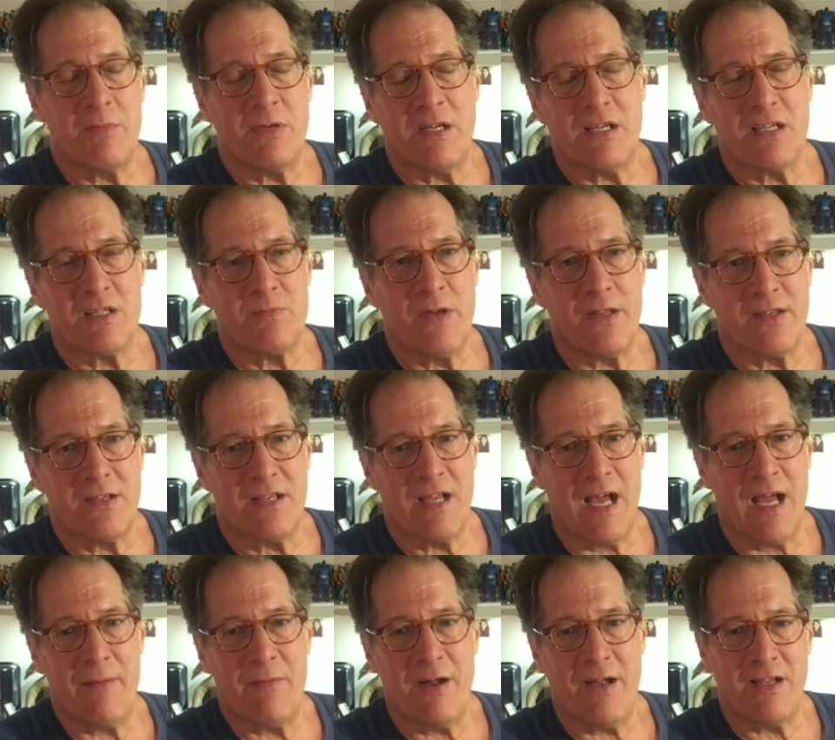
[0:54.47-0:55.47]
because by the
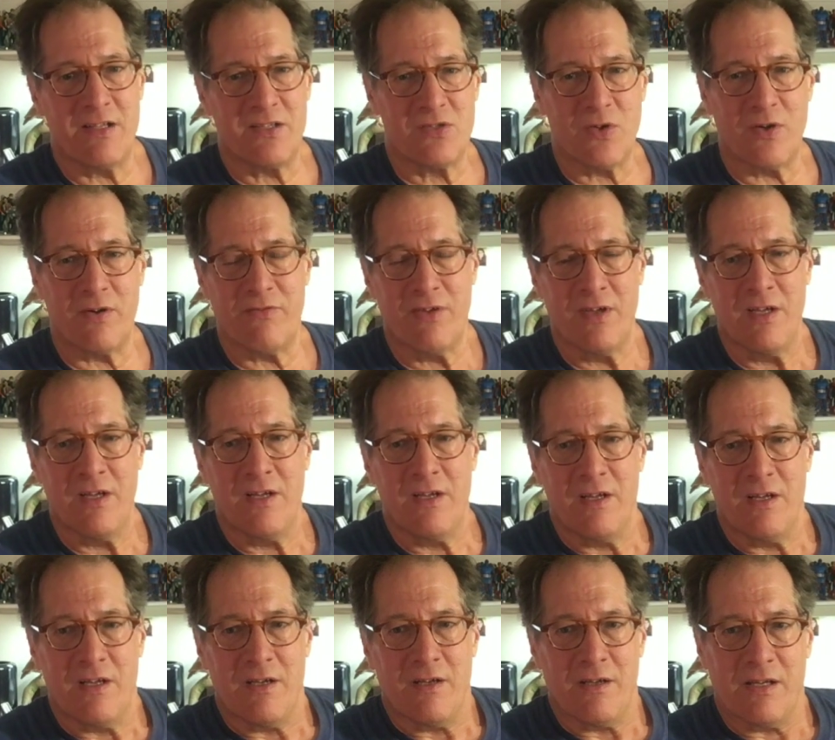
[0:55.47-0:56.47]
time I had sort of
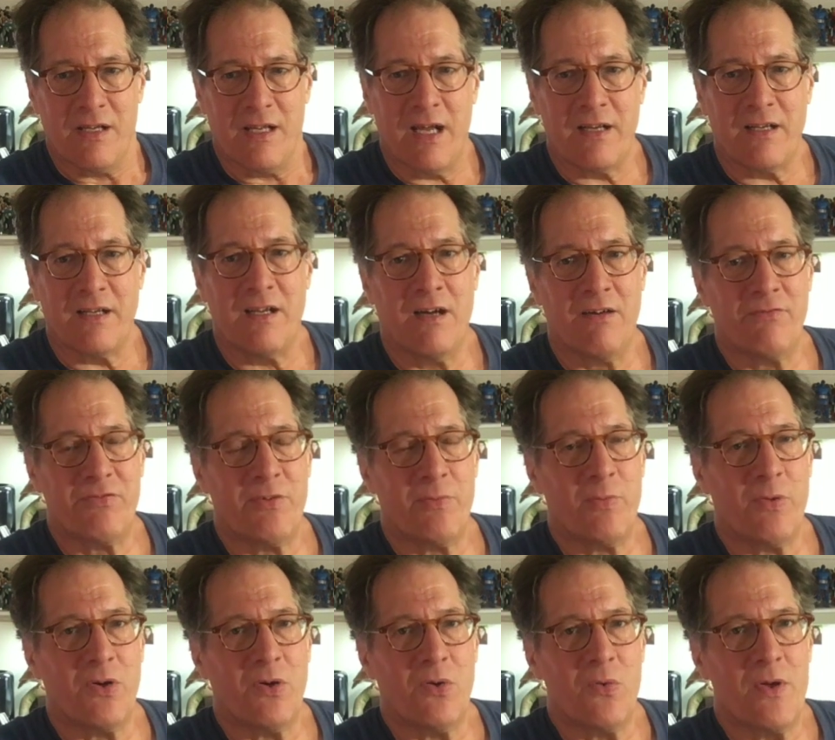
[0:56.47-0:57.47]
gotten
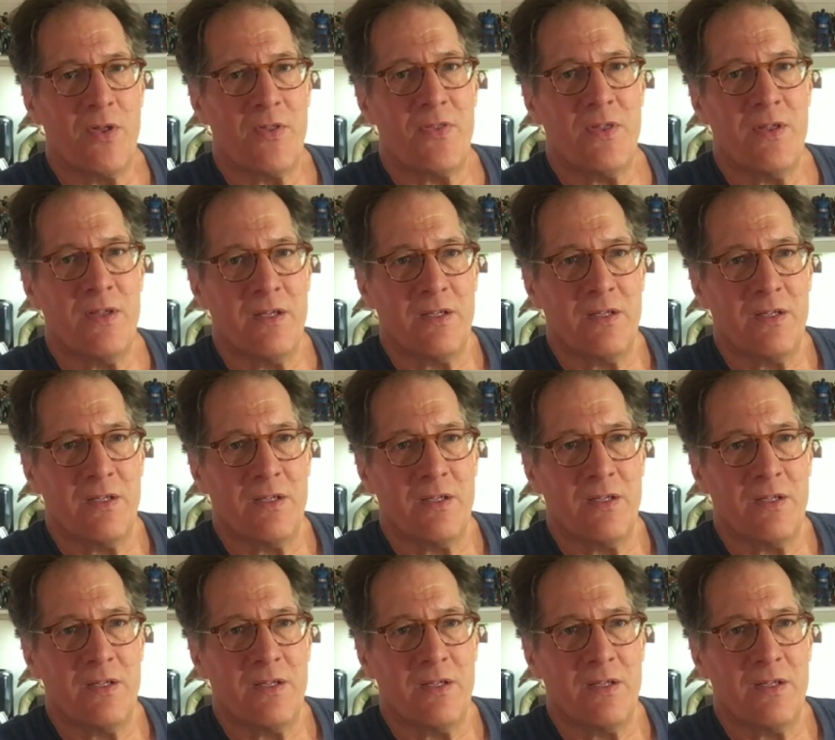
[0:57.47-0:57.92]
comfortable with